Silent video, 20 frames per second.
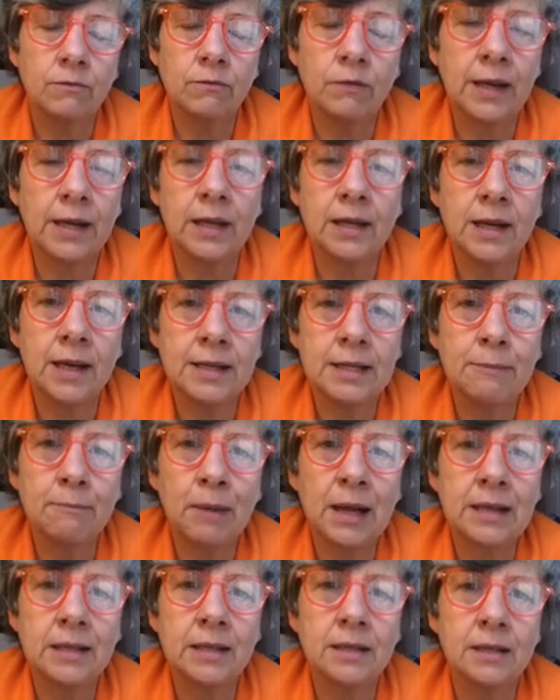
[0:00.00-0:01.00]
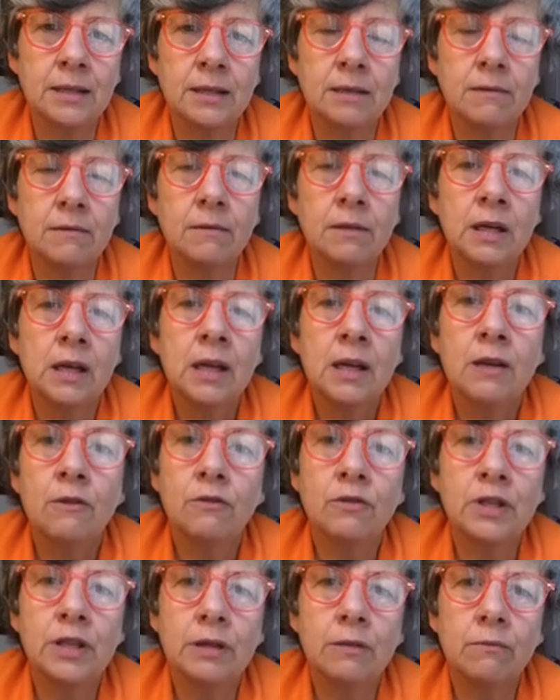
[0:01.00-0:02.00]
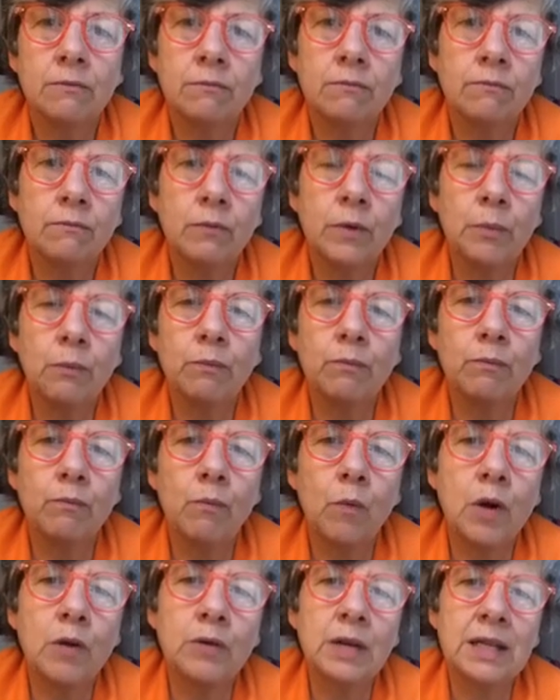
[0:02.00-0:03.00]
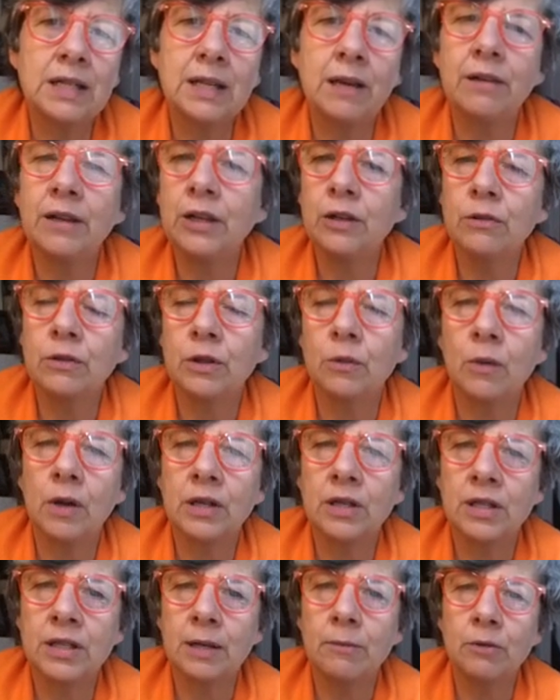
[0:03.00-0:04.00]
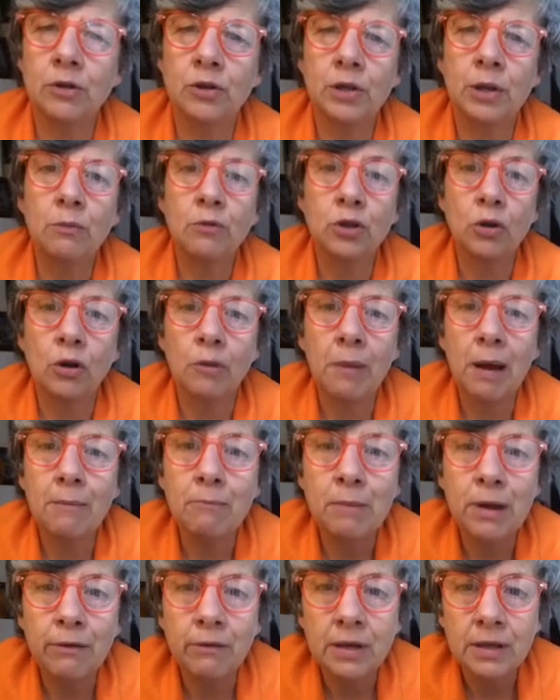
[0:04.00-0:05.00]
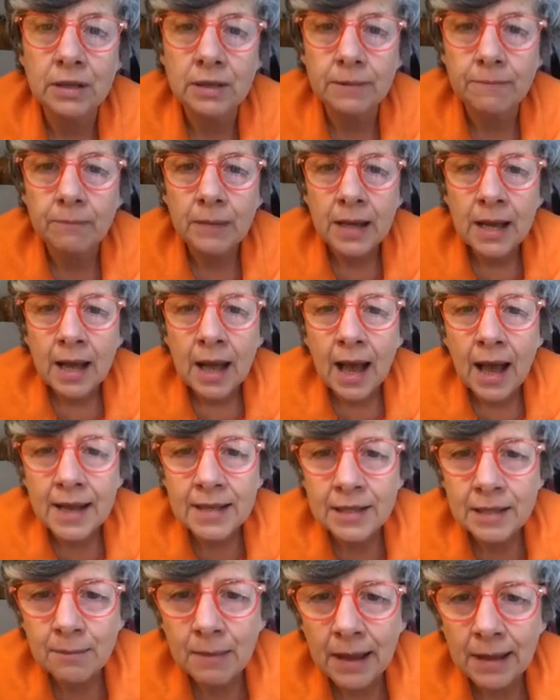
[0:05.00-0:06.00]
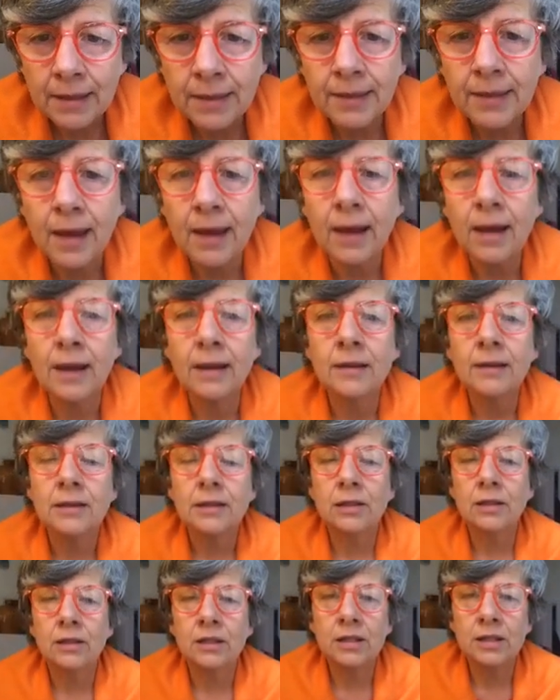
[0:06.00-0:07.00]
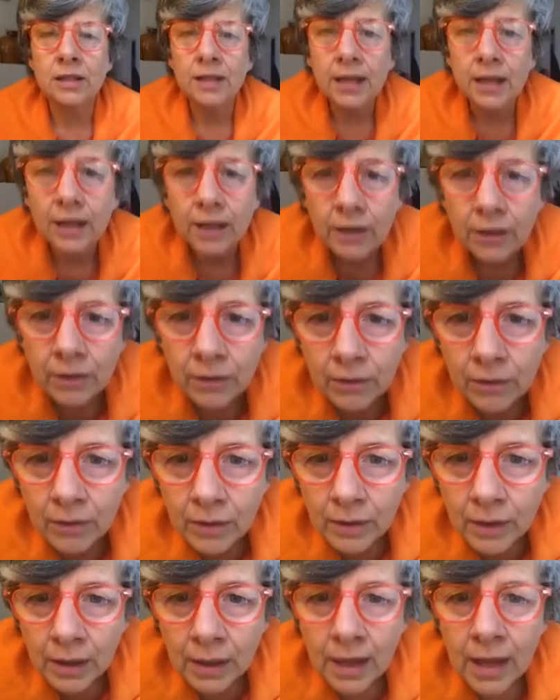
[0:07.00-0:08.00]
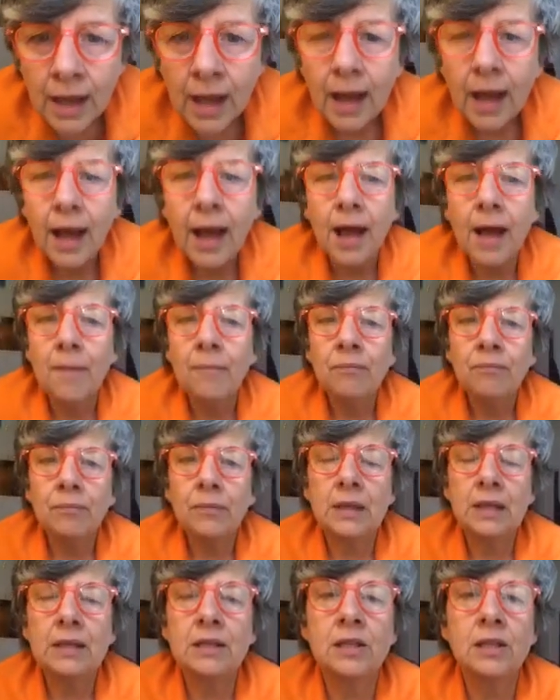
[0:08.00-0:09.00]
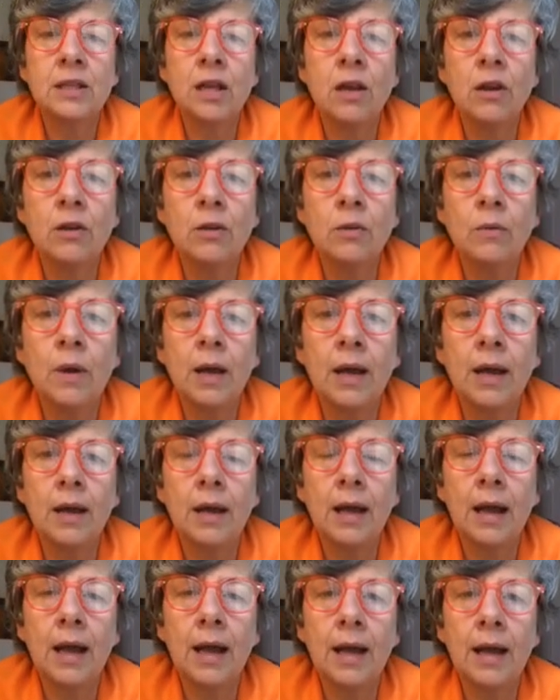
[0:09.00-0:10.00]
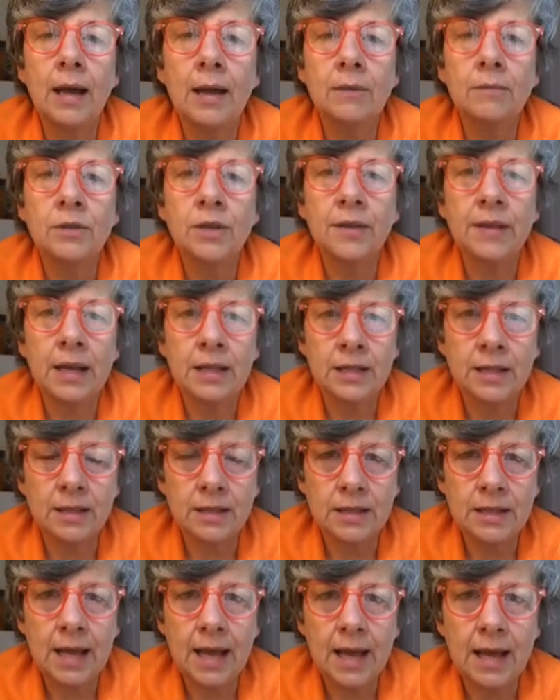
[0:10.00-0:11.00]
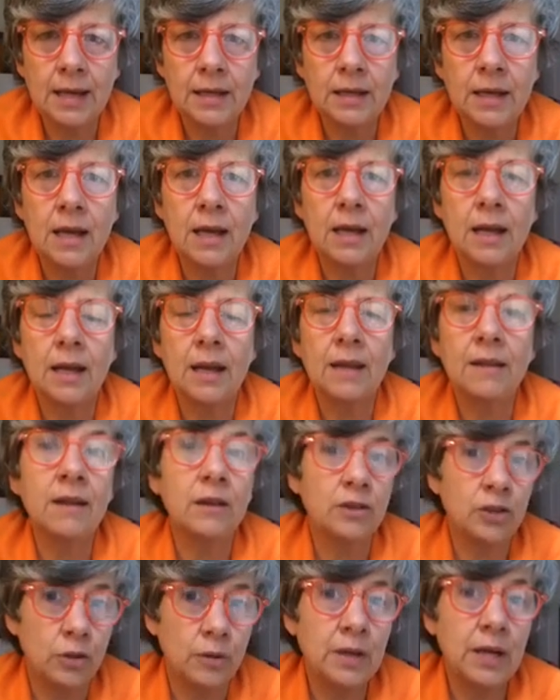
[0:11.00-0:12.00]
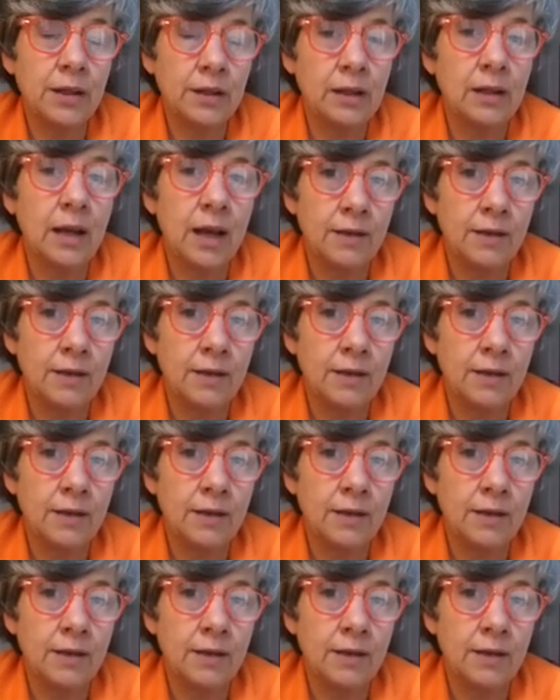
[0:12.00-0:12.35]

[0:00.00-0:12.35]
recognising patterns. And we won't necessarily use the word symmetry. We'll talk about mirrors. Hi Samantha, it's good to see you. So that's at 10, and I'll do another